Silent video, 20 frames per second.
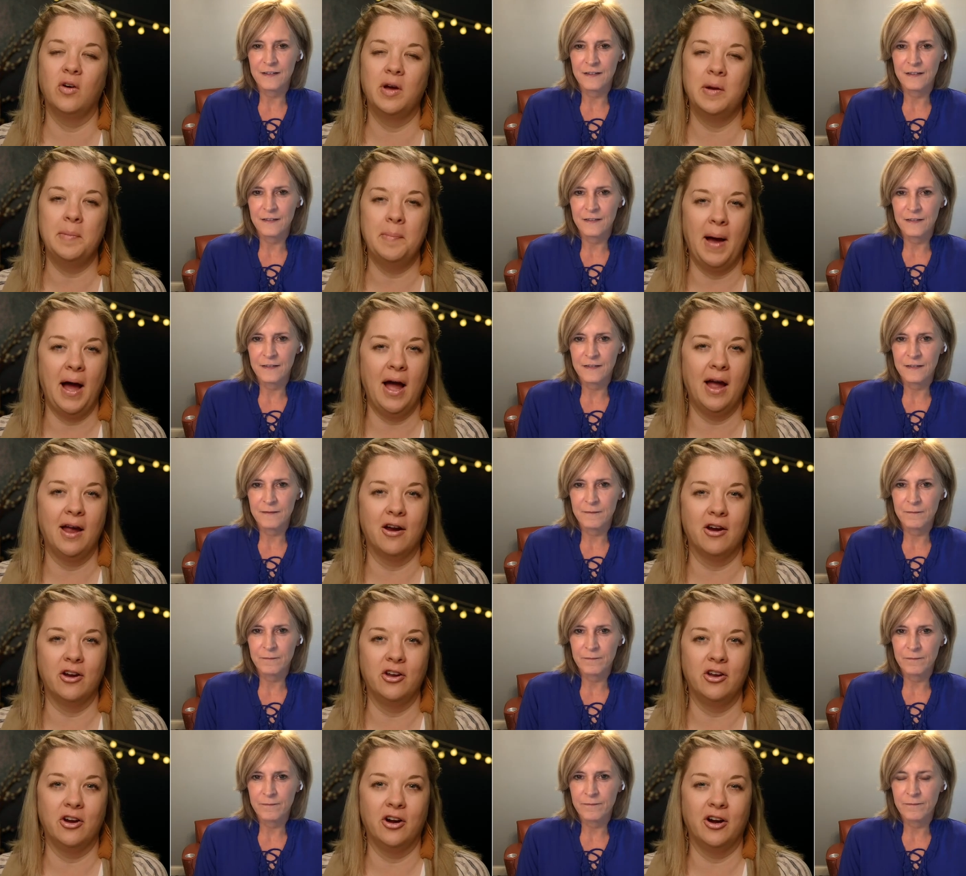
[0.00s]
Speaker 1: admire
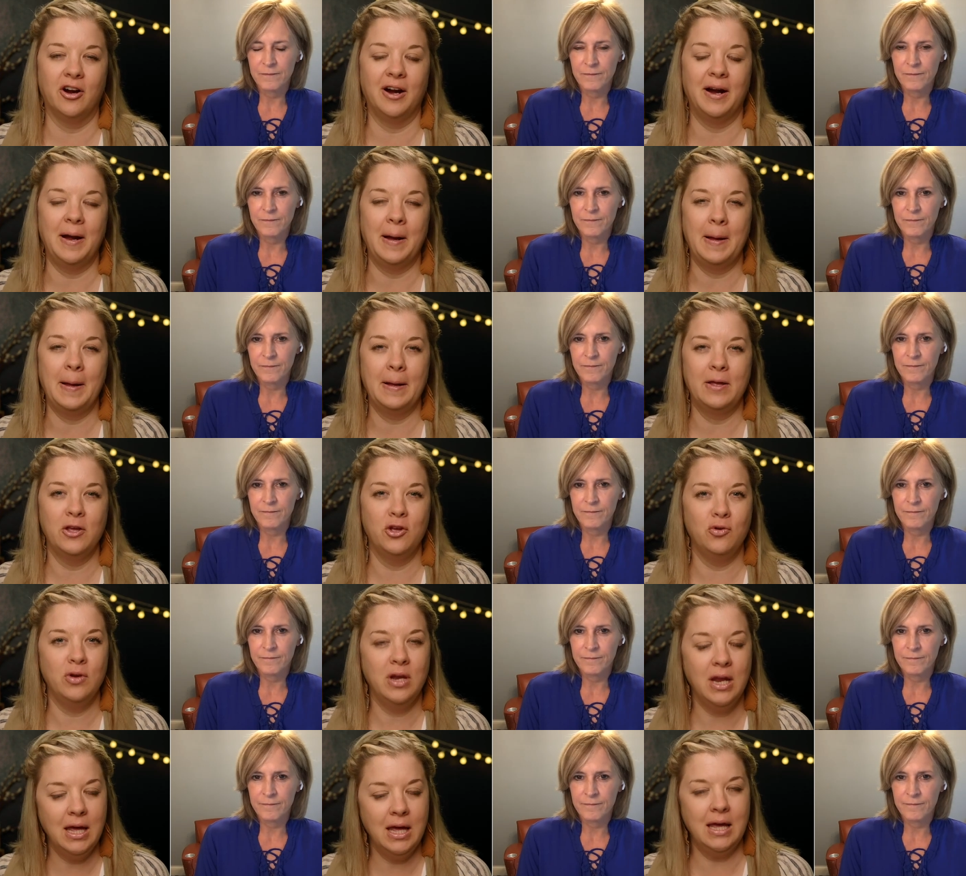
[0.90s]
your
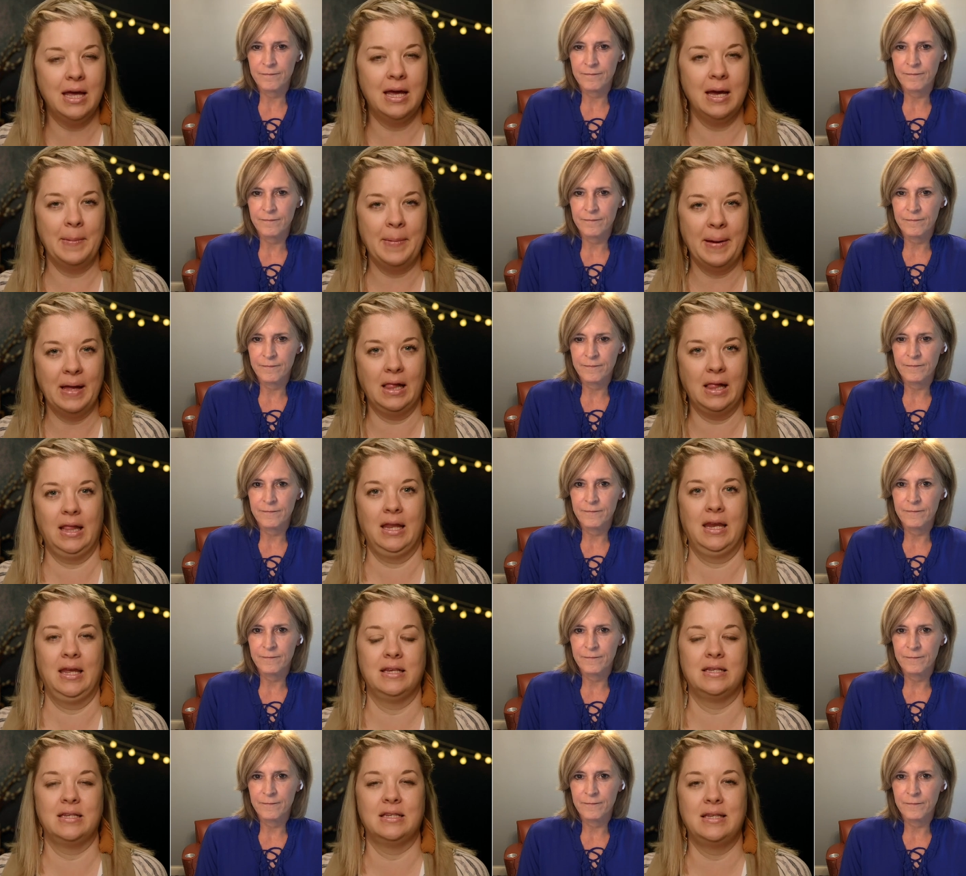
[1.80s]
unique
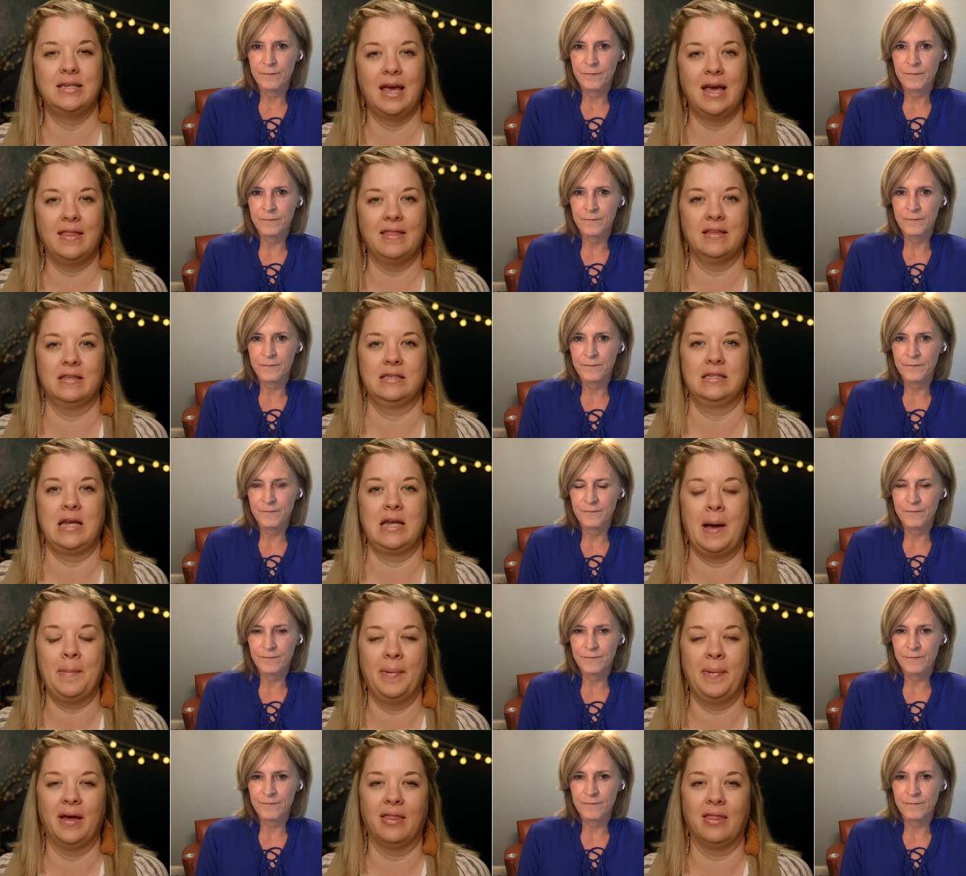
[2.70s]
ability to take this
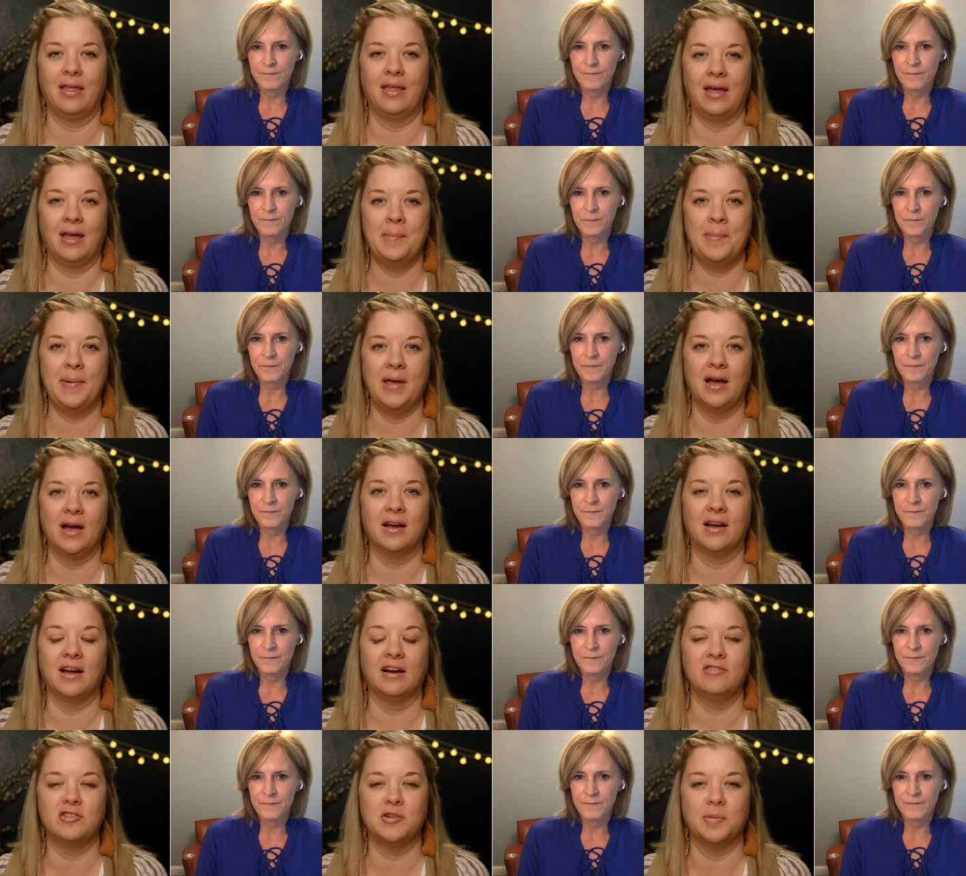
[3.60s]
topic that can be
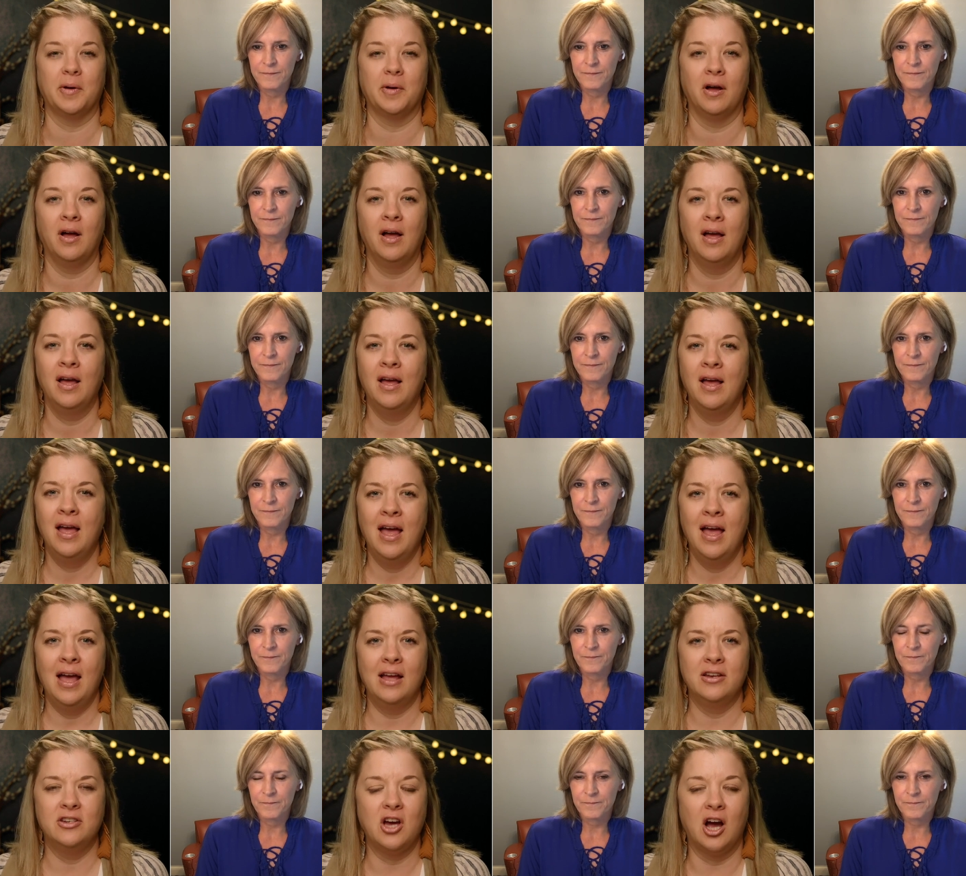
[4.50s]
uncomfortable
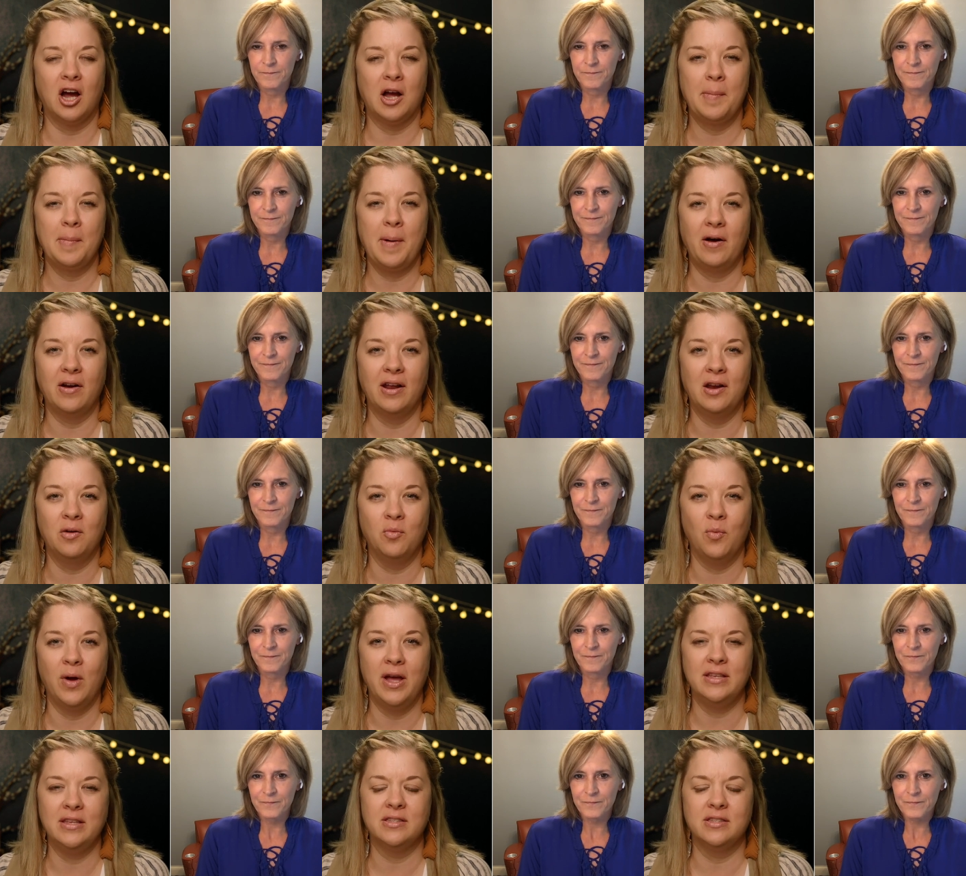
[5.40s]
and talk about it in
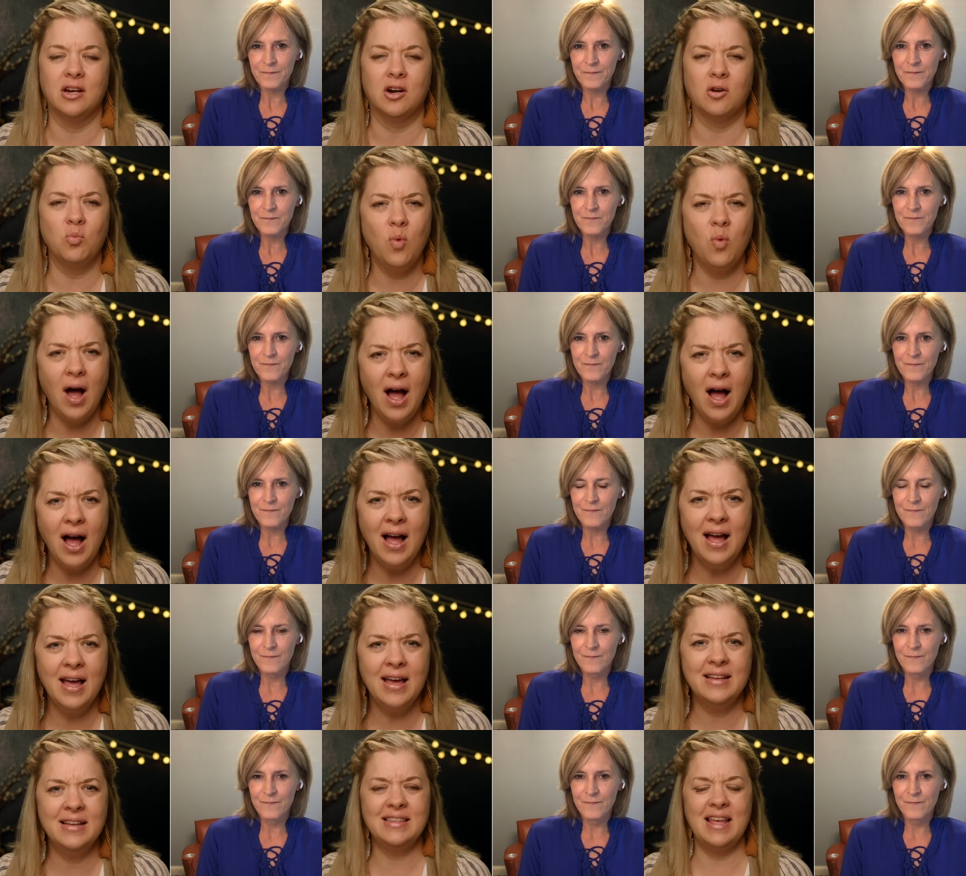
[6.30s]
ways that are
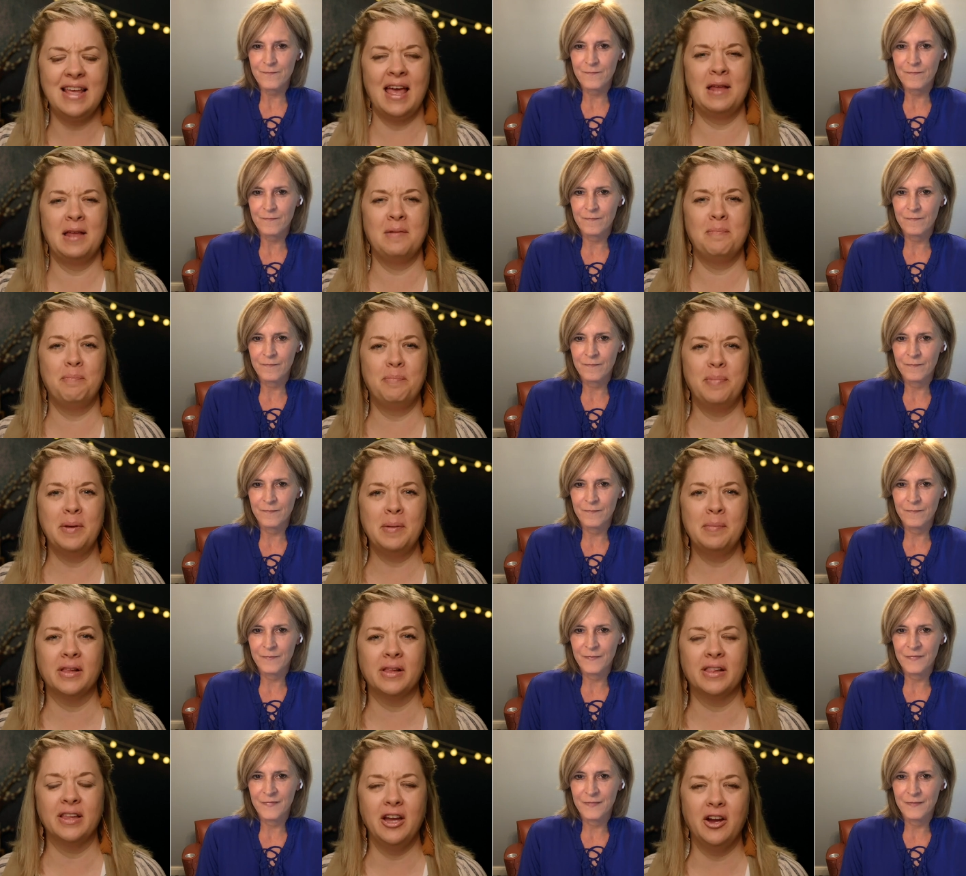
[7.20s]
wise and
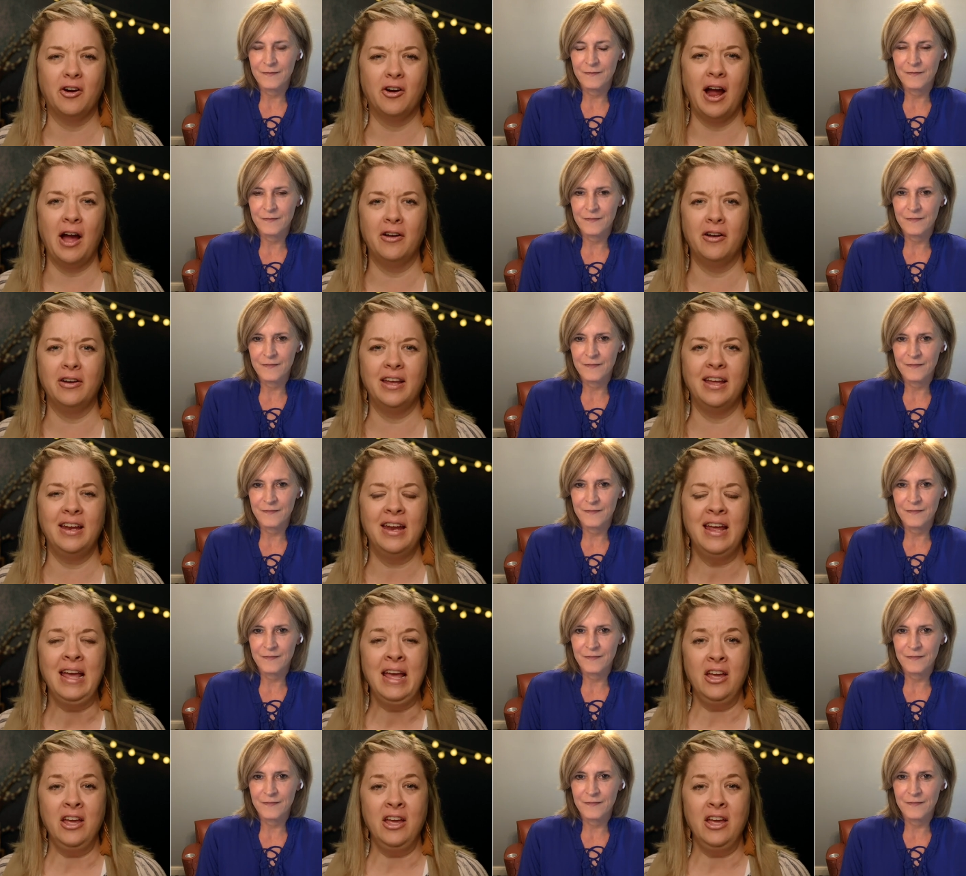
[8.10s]
biblically grounded.